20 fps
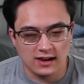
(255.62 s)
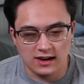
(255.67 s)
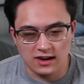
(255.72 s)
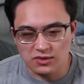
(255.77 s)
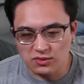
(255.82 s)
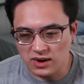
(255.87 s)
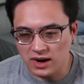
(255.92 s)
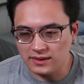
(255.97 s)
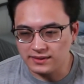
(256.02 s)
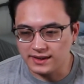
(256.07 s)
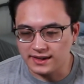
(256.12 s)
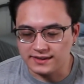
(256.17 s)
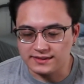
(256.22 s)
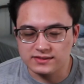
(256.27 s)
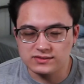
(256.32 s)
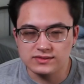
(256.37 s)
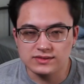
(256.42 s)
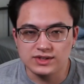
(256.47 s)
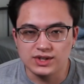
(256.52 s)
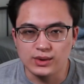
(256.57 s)
around
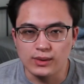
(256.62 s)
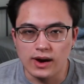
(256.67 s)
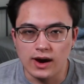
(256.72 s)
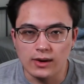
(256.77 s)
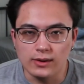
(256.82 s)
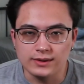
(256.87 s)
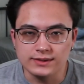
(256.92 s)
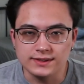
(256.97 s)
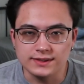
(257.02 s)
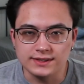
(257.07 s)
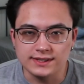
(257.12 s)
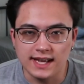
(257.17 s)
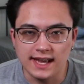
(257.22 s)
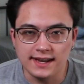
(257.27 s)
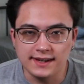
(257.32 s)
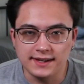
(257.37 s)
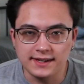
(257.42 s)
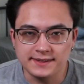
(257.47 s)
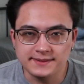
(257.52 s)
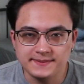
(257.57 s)
2 hours of
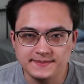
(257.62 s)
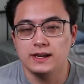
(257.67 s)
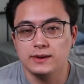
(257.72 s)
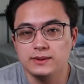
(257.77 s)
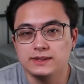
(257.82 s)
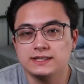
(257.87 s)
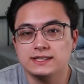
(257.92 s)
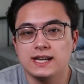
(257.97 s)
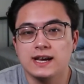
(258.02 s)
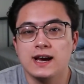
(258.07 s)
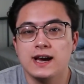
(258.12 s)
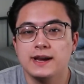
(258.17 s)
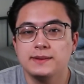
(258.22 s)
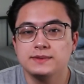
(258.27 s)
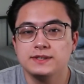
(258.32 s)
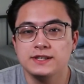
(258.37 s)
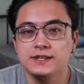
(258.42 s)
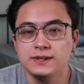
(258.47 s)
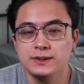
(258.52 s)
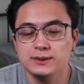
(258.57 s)
sanding, it was time
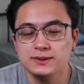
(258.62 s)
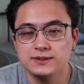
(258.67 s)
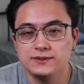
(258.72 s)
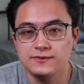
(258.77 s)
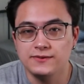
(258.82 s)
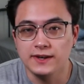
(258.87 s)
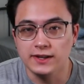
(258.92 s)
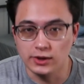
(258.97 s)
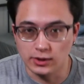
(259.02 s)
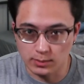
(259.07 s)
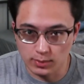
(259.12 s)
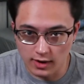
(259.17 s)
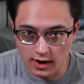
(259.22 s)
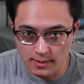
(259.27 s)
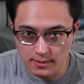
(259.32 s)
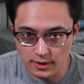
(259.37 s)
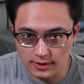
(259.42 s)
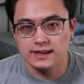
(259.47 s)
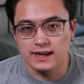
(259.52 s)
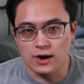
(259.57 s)
to use filler
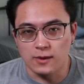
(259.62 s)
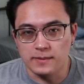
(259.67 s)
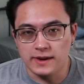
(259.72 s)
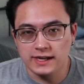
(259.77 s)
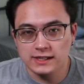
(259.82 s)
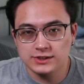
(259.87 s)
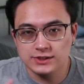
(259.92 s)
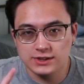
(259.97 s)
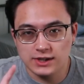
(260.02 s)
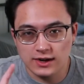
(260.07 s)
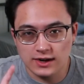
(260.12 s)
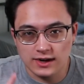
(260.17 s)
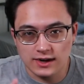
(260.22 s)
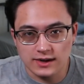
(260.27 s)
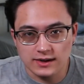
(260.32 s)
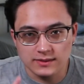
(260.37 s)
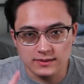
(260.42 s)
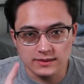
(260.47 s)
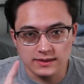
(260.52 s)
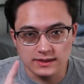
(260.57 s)
primer. Now make
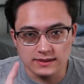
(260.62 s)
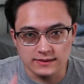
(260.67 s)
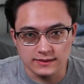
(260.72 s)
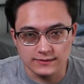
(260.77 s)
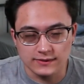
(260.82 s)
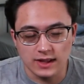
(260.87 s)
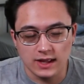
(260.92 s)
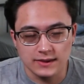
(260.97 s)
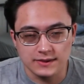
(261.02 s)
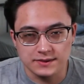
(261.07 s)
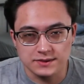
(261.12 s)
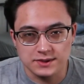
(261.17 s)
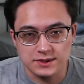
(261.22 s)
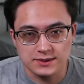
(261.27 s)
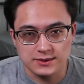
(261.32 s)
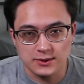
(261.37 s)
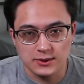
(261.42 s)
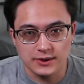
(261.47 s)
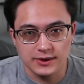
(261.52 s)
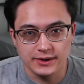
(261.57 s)
sure, if you're following this
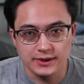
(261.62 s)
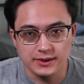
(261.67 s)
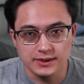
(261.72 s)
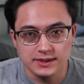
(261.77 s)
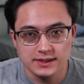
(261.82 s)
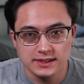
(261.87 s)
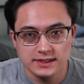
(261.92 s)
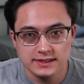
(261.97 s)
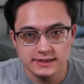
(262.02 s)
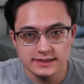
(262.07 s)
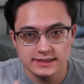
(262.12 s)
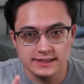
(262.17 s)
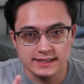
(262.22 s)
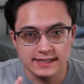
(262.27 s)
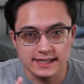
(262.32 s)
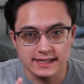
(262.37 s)
tutorial, to